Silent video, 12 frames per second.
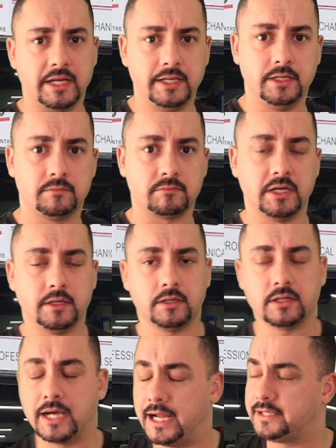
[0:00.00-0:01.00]
a,
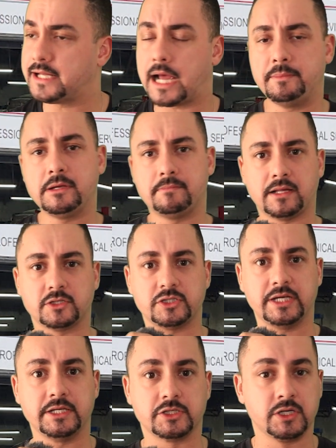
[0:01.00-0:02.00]
a, a timing belt
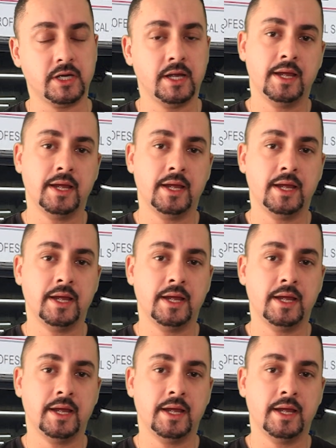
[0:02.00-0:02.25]
change?